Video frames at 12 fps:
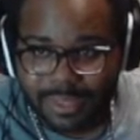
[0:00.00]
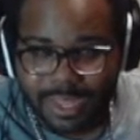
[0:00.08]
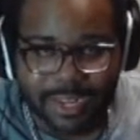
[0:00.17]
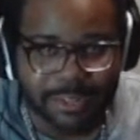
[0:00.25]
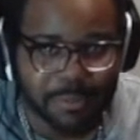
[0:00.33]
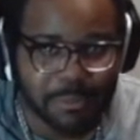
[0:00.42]

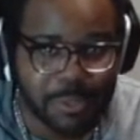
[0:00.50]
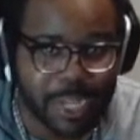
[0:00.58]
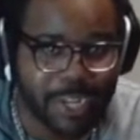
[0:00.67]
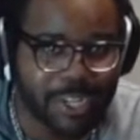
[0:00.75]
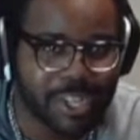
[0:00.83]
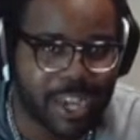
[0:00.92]
And
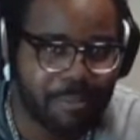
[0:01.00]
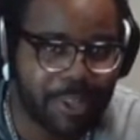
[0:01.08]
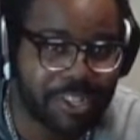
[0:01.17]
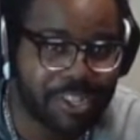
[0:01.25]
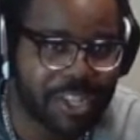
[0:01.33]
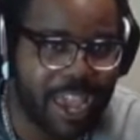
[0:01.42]
second time
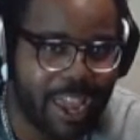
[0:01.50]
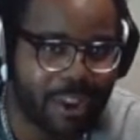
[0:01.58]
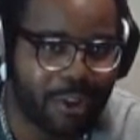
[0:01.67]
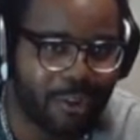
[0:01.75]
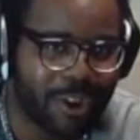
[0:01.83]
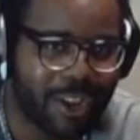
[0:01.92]
in this
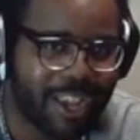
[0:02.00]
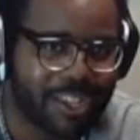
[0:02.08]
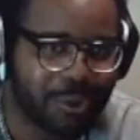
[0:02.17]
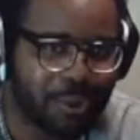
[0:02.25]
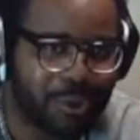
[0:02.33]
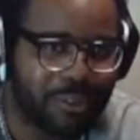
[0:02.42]
category
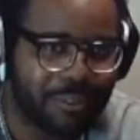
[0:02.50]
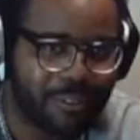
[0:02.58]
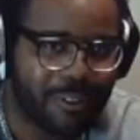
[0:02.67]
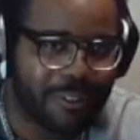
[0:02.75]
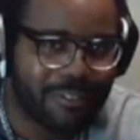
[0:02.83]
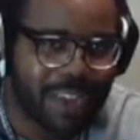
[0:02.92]
as a whole
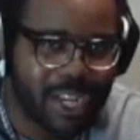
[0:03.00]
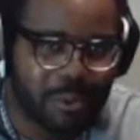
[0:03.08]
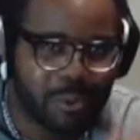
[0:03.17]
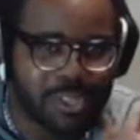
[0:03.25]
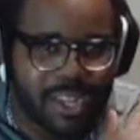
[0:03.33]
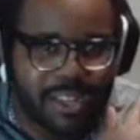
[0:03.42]
for any
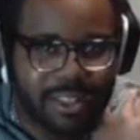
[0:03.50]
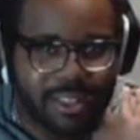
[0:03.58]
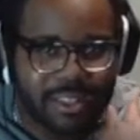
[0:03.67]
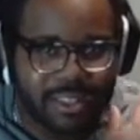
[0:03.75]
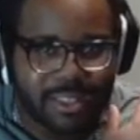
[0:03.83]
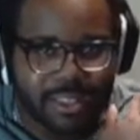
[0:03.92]
percent
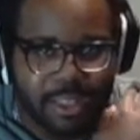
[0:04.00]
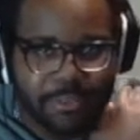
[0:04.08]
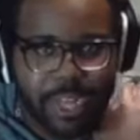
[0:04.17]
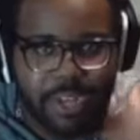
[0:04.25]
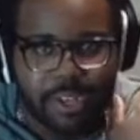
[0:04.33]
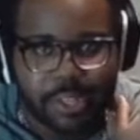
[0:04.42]
I've
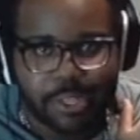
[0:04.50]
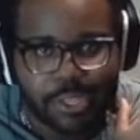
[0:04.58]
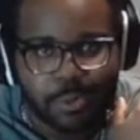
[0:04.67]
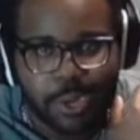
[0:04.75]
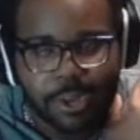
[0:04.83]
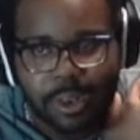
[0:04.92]
had a
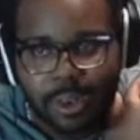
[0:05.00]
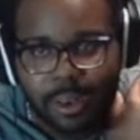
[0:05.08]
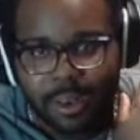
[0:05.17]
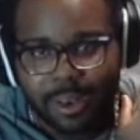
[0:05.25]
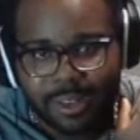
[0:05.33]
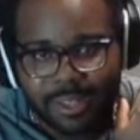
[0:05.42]
deathless run.
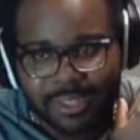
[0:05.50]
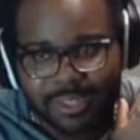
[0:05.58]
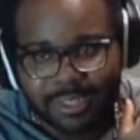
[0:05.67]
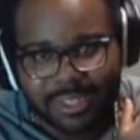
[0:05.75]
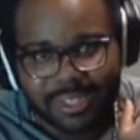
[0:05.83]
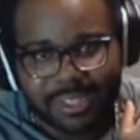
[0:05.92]

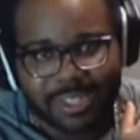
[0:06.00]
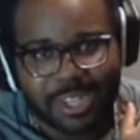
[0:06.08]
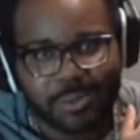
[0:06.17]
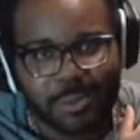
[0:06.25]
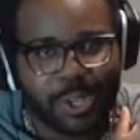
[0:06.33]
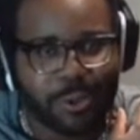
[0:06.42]

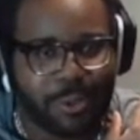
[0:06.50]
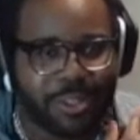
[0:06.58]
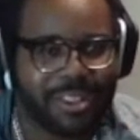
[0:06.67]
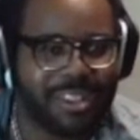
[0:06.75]
That's pretty cool.